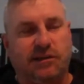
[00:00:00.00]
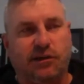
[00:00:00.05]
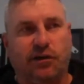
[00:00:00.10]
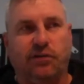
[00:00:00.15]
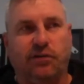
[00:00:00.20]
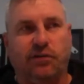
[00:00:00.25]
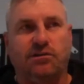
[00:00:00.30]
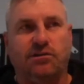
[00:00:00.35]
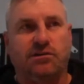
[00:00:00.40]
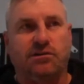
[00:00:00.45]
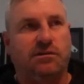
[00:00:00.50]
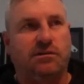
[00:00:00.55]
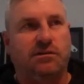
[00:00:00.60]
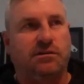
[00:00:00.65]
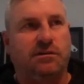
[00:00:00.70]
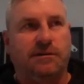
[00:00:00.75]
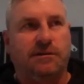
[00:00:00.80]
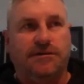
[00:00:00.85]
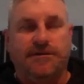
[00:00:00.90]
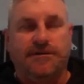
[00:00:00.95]
coach
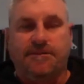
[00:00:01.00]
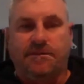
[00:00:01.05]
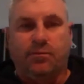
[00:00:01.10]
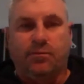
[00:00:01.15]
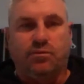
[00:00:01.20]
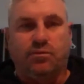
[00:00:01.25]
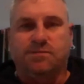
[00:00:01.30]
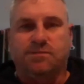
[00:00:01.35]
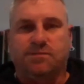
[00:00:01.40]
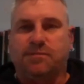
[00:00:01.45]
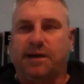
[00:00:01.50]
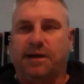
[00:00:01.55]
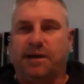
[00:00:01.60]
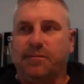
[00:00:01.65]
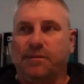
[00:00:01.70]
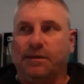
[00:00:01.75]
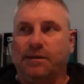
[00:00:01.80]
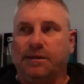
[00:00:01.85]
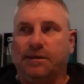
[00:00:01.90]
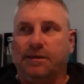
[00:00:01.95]
that was
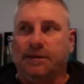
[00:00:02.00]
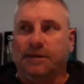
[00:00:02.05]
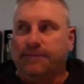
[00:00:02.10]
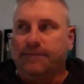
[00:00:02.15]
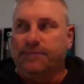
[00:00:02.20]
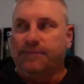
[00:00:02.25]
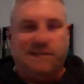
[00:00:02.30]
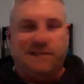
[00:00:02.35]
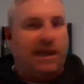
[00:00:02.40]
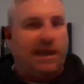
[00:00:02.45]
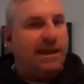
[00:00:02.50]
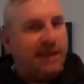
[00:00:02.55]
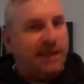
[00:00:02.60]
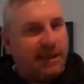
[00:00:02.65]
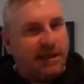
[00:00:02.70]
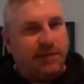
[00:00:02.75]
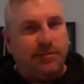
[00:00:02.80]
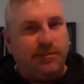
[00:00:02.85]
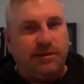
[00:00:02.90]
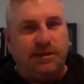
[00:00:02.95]
maybe
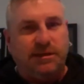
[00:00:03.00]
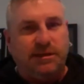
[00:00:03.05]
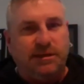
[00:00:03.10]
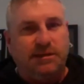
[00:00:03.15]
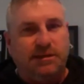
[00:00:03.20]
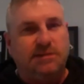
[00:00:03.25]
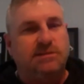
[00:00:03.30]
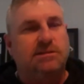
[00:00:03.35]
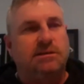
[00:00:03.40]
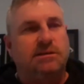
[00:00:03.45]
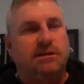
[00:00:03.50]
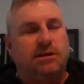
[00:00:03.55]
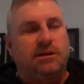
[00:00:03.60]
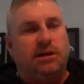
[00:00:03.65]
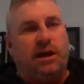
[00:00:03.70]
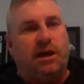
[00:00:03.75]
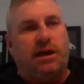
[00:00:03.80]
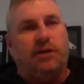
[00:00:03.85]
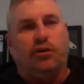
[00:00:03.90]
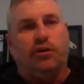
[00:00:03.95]
taking liberties
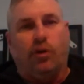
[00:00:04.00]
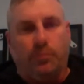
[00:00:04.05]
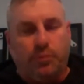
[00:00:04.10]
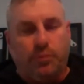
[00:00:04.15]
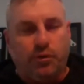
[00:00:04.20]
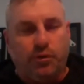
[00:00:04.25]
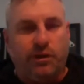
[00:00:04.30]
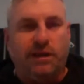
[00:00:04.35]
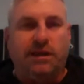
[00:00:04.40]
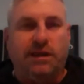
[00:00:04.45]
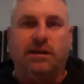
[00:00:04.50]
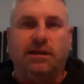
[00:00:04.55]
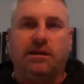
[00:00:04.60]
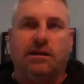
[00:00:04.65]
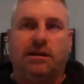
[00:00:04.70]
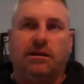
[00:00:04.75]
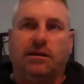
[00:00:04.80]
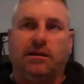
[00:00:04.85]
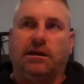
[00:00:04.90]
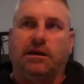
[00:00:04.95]
and not putting in
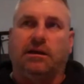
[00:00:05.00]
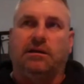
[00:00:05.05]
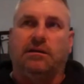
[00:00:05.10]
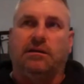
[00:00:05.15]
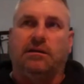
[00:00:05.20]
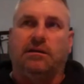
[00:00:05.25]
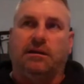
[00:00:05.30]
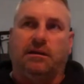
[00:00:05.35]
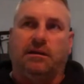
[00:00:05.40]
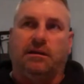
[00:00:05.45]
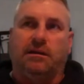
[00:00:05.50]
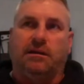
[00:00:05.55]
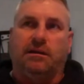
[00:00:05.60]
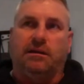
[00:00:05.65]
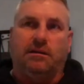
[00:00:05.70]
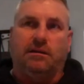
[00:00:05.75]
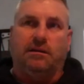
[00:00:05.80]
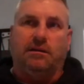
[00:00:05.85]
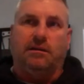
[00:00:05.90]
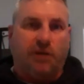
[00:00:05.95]
and, and,
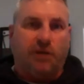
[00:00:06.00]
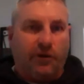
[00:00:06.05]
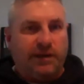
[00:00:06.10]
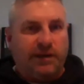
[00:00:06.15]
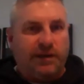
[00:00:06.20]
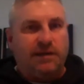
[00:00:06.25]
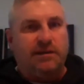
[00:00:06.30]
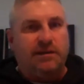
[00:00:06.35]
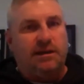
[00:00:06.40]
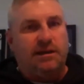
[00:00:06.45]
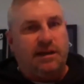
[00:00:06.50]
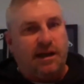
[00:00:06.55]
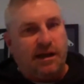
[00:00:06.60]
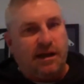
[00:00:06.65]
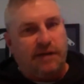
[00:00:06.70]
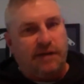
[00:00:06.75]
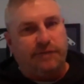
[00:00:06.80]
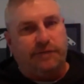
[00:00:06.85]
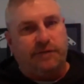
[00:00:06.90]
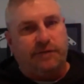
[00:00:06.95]
and going in at
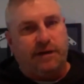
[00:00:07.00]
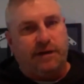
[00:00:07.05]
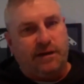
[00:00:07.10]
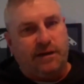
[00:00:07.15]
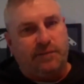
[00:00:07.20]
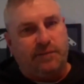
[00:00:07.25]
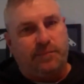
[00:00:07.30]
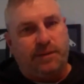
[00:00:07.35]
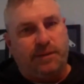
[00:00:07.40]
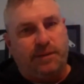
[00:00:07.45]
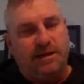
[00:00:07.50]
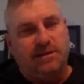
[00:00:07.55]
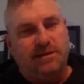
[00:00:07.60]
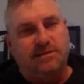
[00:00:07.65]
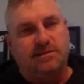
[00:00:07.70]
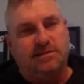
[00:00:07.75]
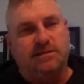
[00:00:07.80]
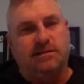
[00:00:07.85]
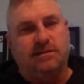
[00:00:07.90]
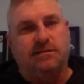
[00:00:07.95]
half-hearted
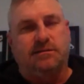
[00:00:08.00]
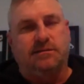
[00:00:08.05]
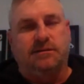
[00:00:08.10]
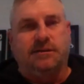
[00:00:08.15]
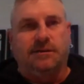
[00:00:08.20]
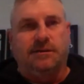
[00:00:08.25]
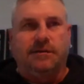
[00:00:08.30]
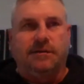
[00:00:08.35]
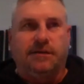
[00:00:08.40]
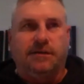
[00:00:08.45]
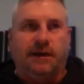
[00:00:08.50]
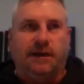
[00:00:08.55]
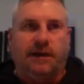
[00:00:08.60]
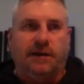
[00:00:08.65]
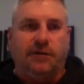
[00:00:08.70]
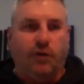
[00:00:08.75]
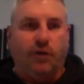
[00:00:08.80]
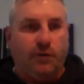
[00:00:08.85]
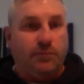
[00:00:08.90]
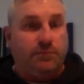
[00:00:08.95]
pace and, and
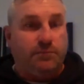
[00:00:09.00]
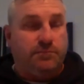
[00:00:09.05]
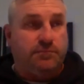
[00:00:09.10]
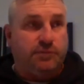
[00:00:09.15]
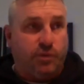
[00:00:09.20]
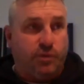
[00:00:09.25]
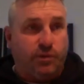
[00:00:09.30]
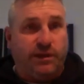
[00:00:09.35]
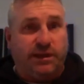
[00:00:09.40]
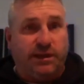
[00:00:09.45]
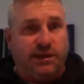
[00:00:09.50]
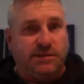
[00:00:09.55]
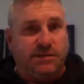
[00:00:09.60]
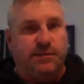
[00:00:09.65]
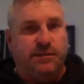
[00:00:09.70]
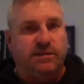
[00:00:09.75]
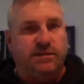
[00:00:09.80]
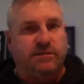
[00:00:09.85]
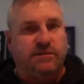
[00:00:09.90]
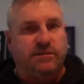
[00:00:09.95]
not doing his
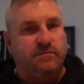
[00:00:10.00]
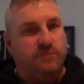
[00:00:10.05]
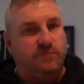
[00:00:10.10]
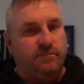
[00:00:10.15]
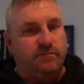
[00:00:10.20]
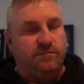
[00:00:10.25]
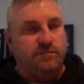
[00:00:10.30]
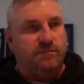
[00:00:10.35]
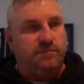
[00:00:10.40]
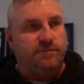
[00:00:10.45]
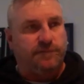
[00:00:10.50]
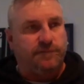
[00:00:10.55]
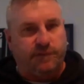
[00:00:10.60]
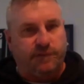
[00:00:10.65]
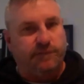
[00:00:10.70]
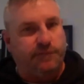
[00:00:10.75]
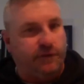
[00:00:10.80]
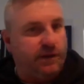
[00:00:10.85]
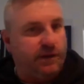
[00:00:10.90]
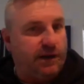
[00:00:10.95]
best
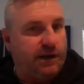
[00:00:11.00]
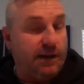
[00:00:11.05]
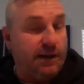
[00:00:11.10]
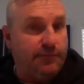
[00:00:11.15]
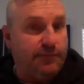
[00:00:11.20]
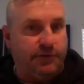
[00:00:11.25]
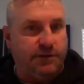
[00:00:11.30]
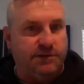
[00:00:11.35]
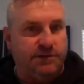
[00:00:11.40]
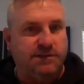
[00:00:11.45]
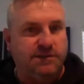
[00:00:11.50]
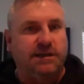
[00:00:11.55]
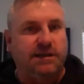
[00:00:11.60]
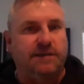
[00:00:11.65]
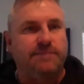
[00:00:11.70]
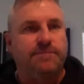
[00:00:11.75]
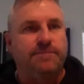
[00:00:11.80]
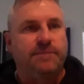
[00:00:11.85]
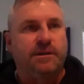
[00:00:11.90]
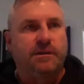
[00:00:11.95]
for the club, for the team,
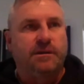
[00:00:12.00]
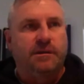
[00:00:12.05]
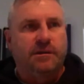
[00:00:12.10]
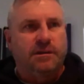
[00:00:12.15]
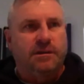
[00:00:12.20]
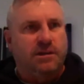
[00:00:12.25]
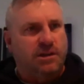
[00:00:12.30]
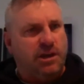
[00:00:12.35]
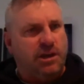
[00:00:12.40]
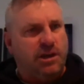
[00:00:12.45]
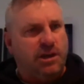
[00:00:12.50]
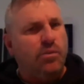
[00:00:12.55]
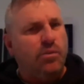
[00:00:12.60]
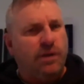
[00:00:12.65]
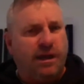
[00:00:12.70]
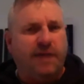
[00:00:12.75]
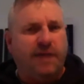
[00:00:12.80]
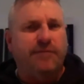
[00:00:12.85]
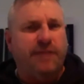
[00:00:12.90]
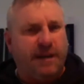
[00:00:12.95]
Carl would
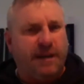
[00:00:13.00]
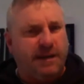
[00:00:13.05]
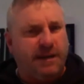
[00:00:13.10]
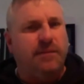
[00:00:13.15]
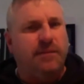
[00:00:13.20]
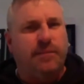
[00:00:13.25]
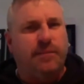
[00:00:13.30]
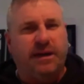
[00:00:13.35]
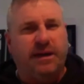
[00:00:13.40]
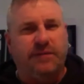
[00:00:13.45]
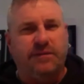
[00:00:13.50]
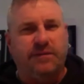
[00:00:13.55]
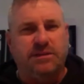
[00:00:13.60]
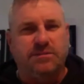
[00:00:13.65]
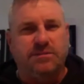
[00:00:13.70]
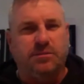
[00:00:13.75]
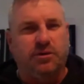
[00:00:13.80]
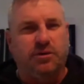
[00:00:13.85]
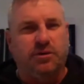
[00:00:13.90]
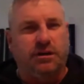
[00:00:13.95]
have that in the back of
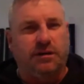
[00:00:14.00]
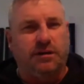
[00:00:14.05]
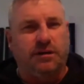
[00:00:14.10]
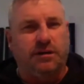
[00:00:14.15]
his mind.